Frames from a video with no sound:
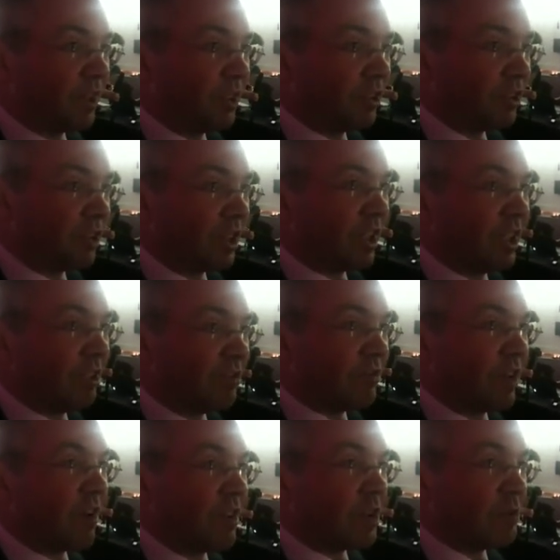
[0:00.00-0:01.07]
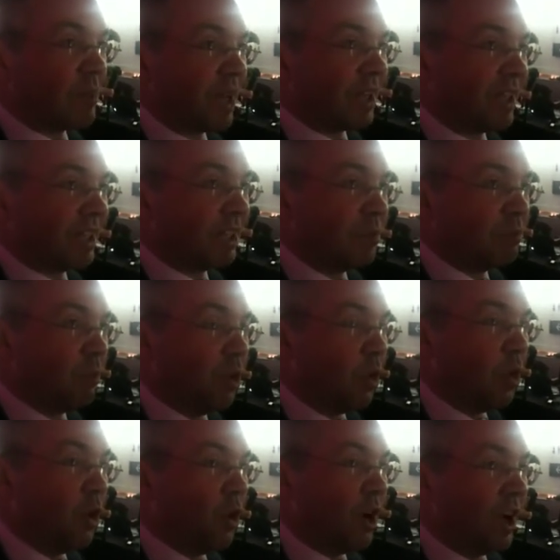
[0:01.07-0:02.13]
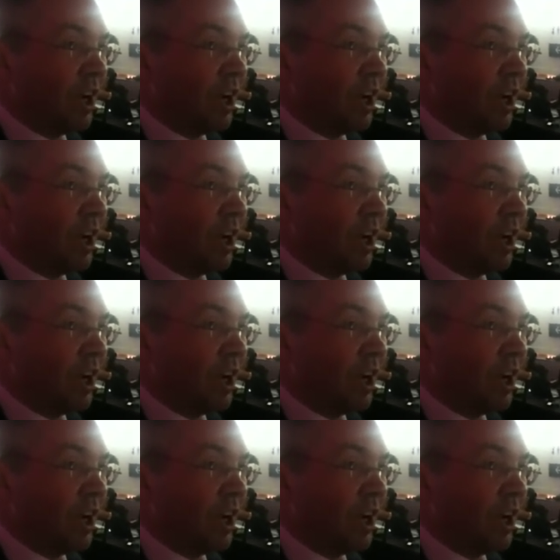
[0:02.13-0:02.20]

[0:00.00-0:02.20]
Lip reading: see very many more